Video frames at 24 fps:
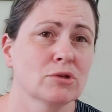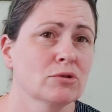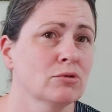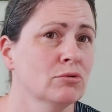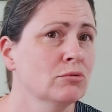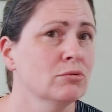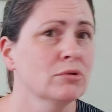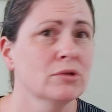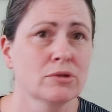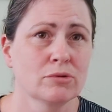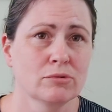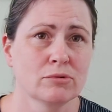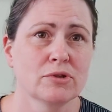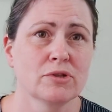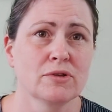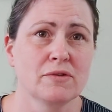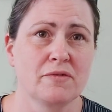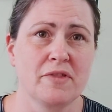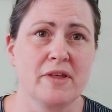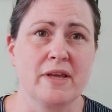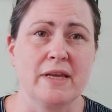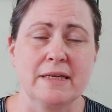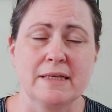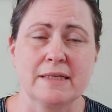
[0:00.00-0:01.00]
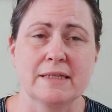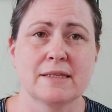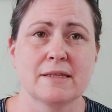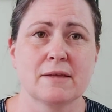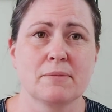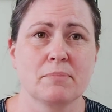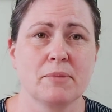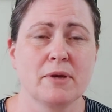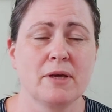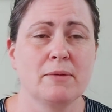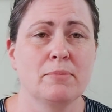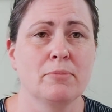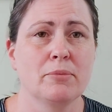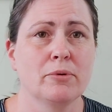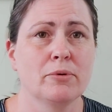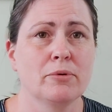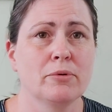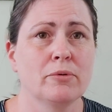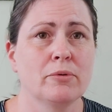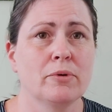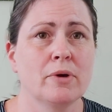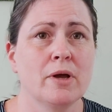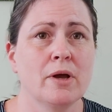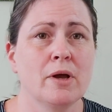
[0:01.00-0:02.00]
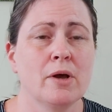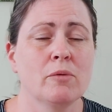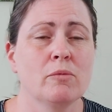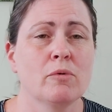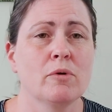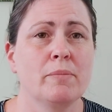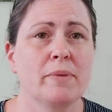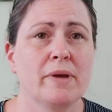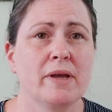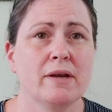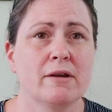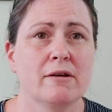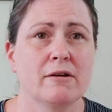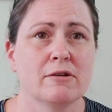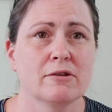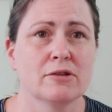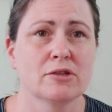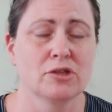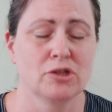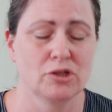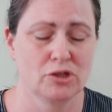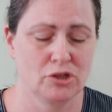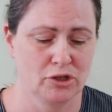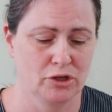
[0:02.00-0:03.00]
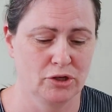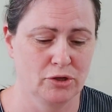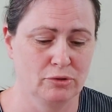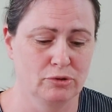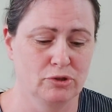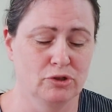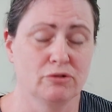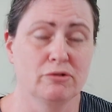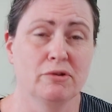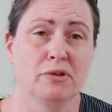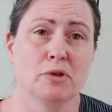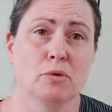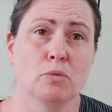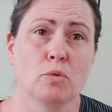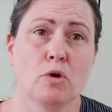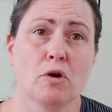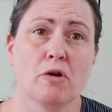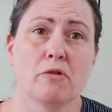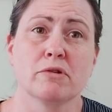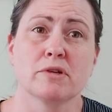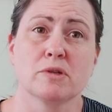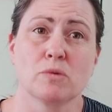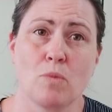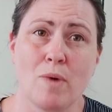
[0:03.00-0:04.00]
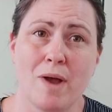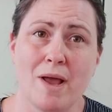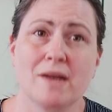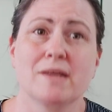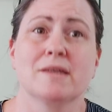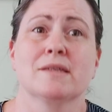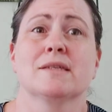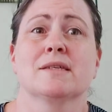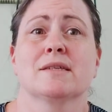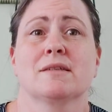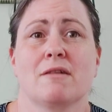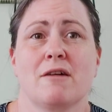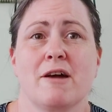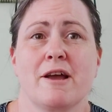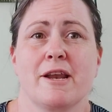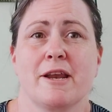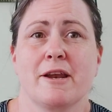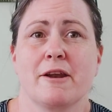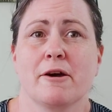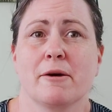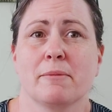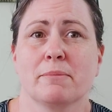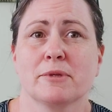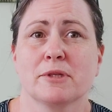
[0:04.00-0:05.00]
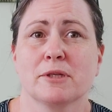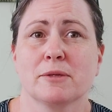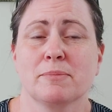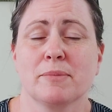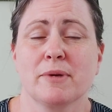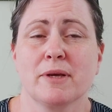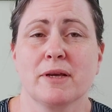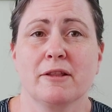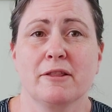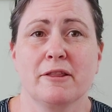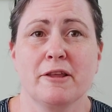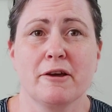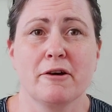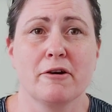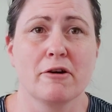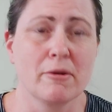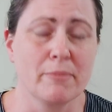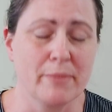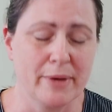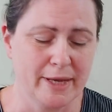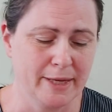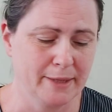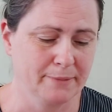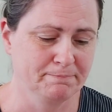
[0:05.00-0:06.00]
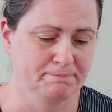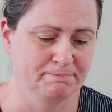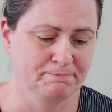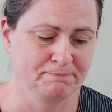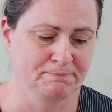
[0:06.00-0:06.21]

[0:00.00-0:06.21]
all sorts of things that people were being asked to do during the war, as well as signing up to be in the army.